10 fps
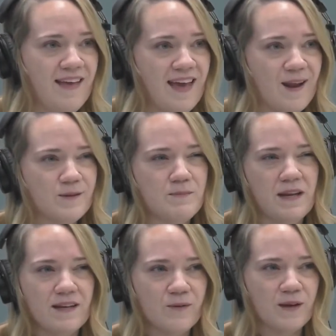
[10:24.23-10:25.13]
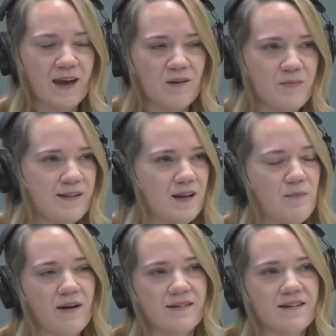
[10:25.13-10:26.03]
and I was meeting new accountability
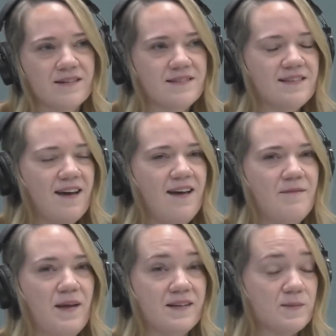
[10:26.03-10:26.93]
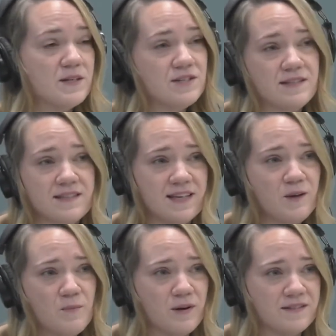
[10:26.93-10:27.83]
partners, and especially as a
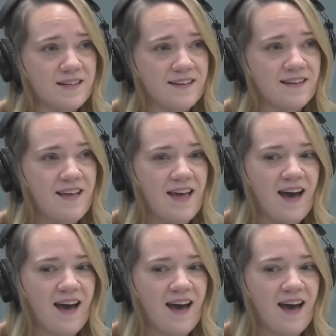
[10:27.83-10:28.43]
single person,